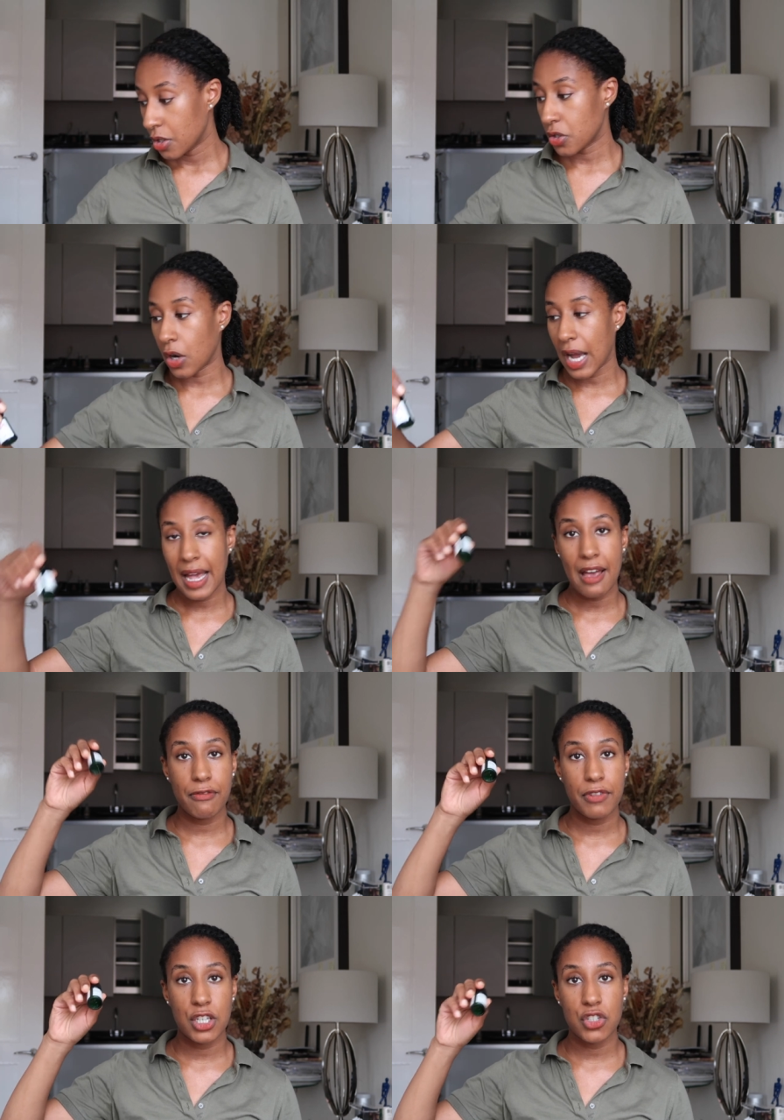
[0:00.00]
So I
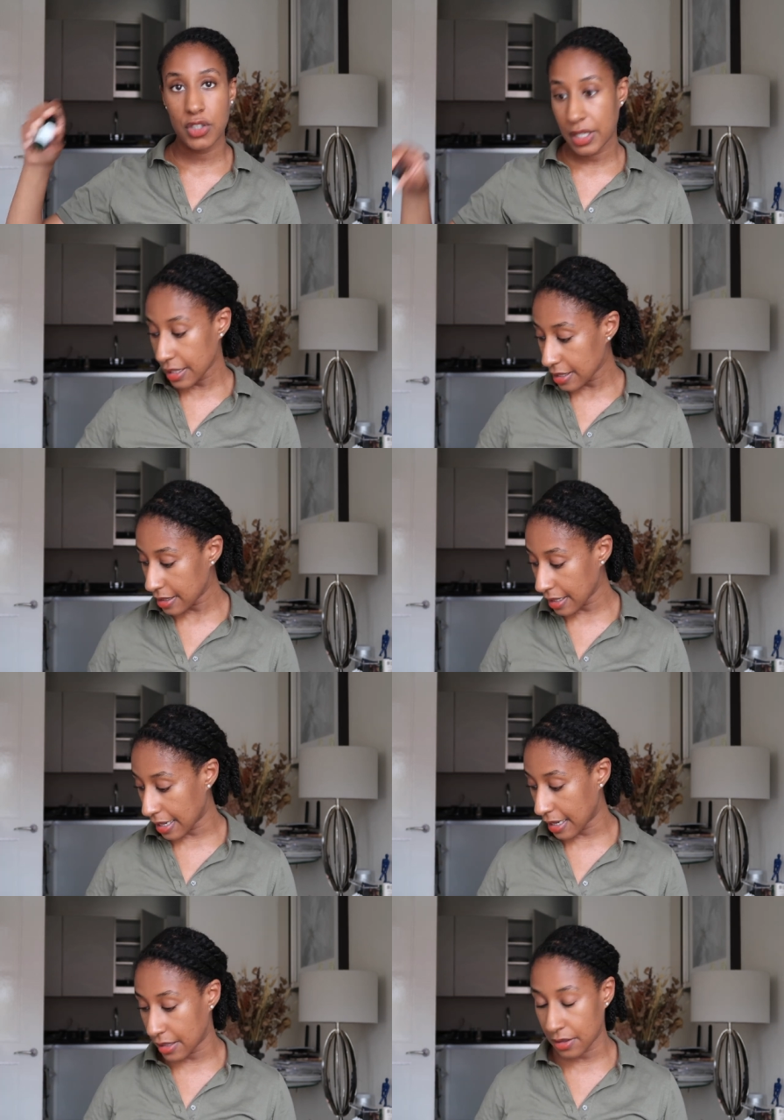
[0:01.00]
have finished this,
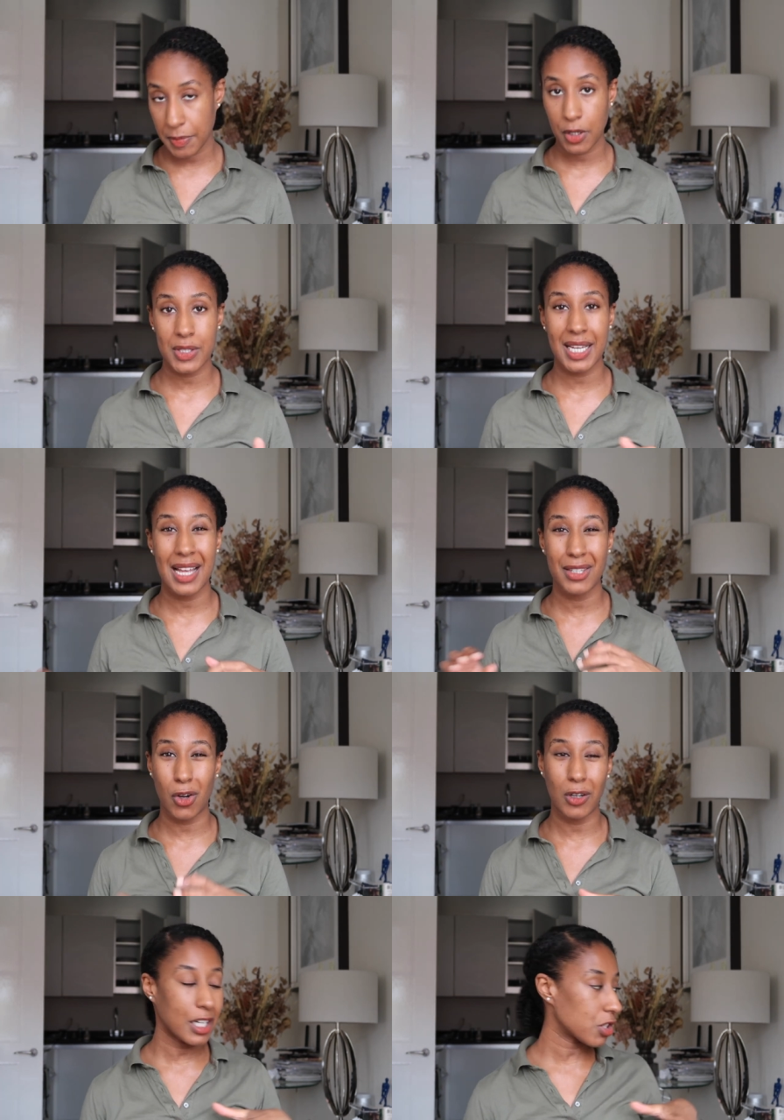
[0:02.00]
and because I had a
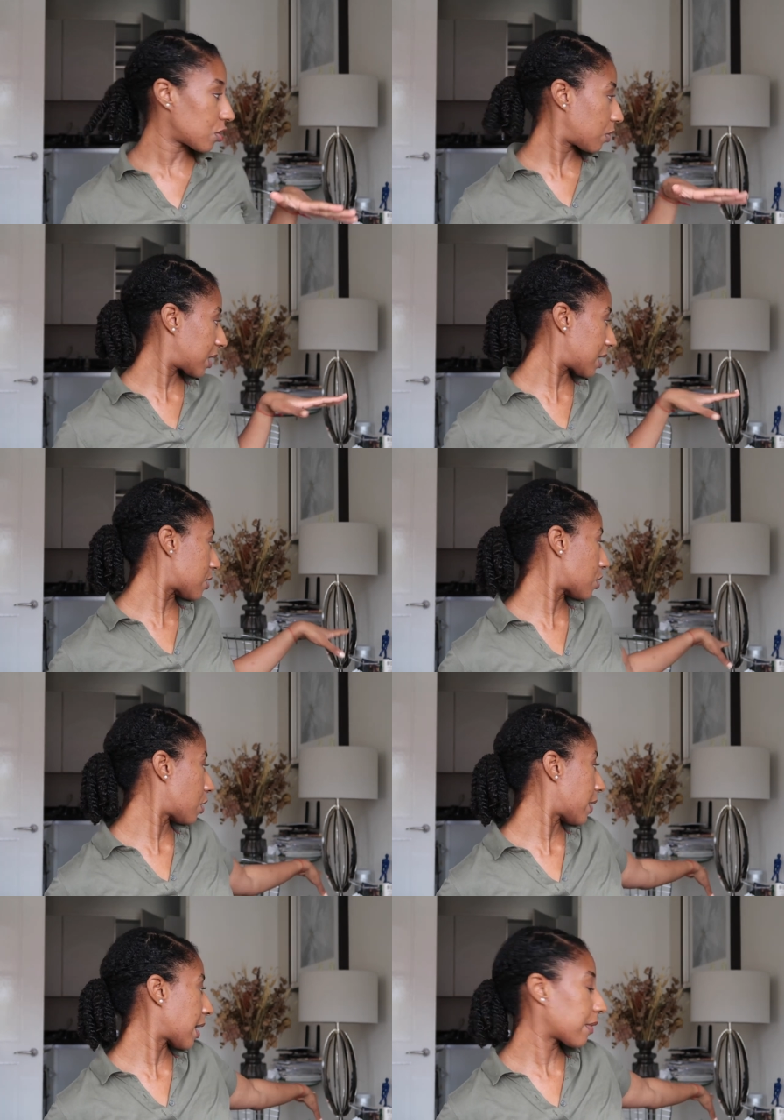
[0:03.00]
collection of these, you
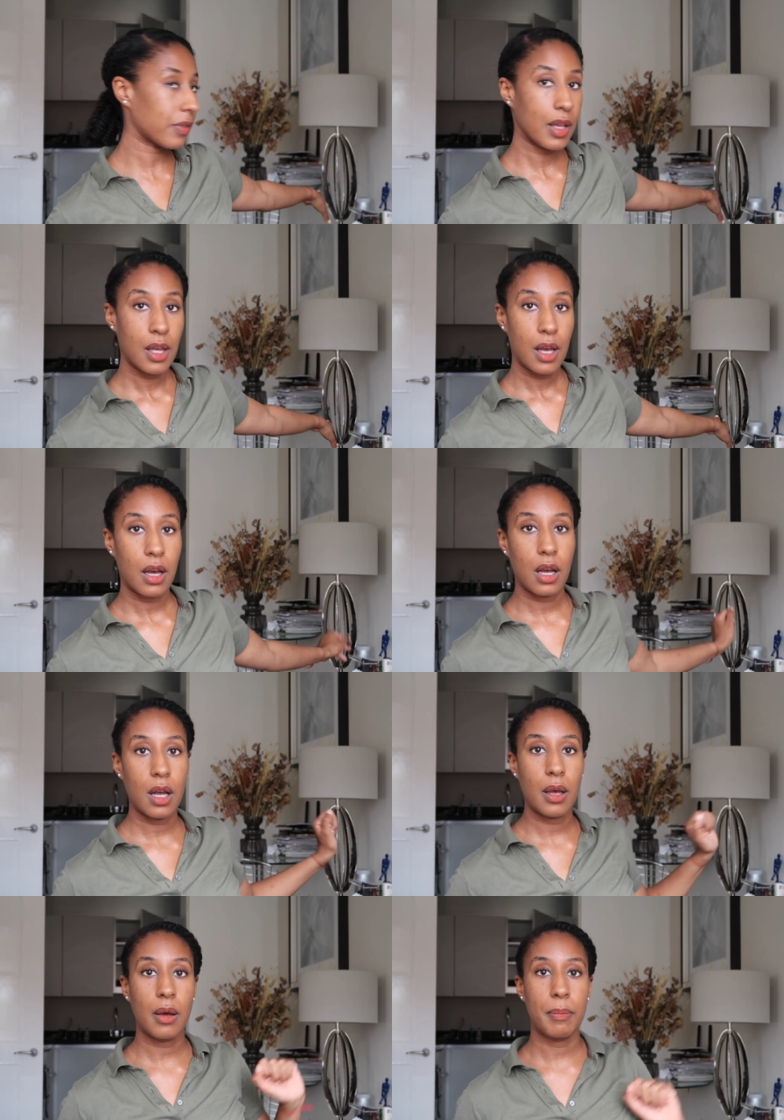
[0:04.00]
know, I
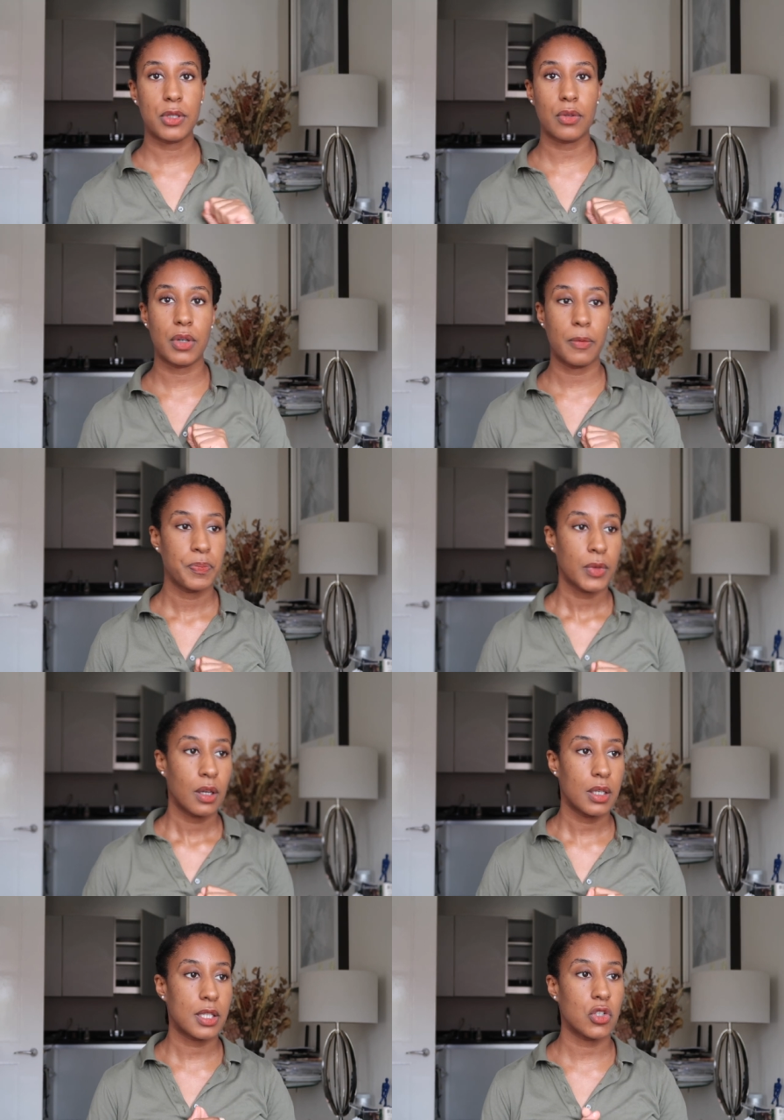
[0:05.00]
have a bit of a
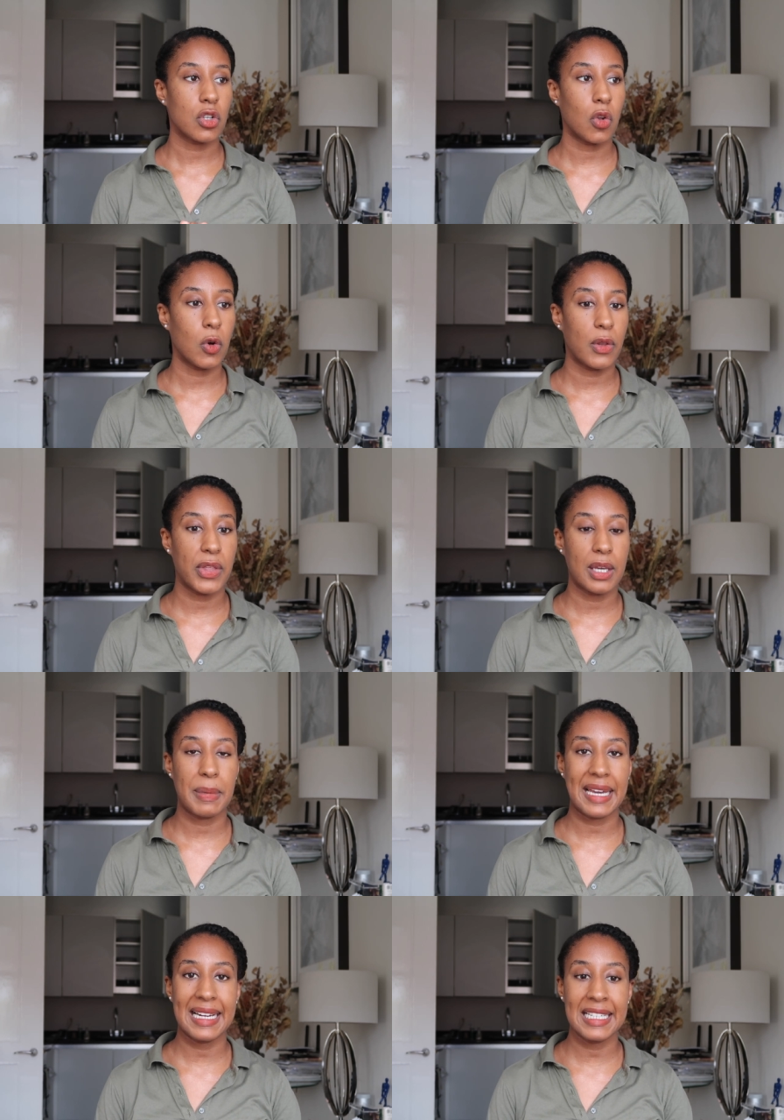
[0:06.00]
essential oil thing
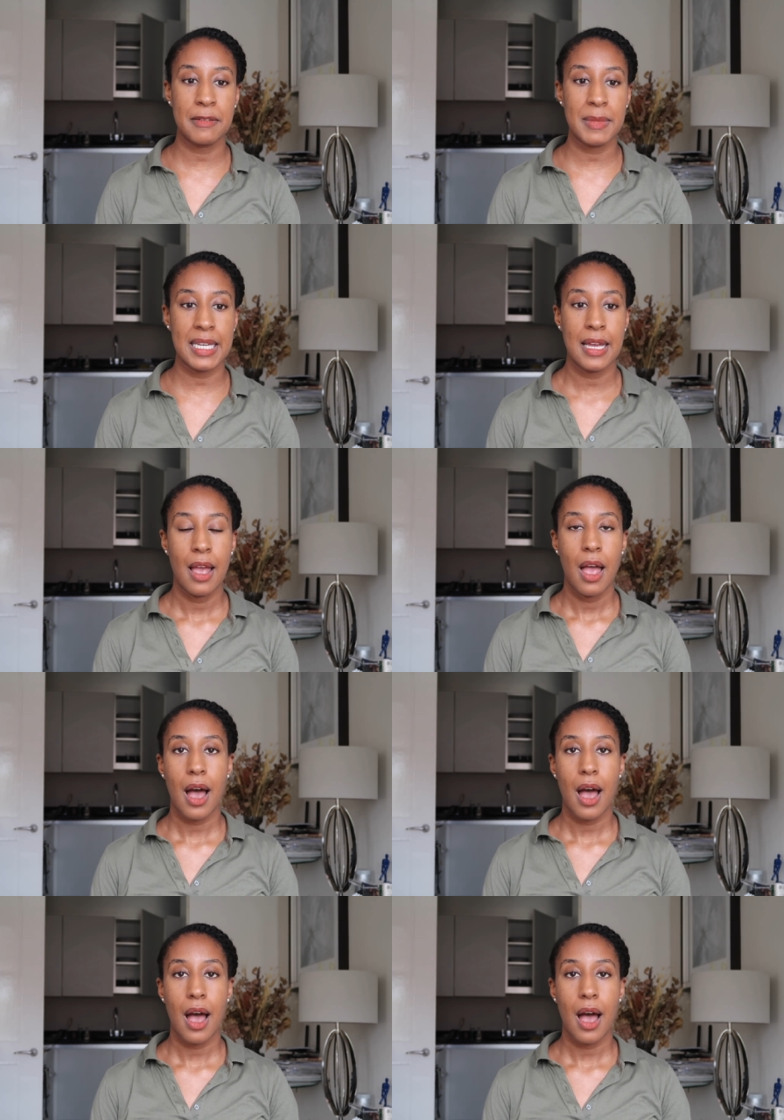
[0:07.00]
behind me.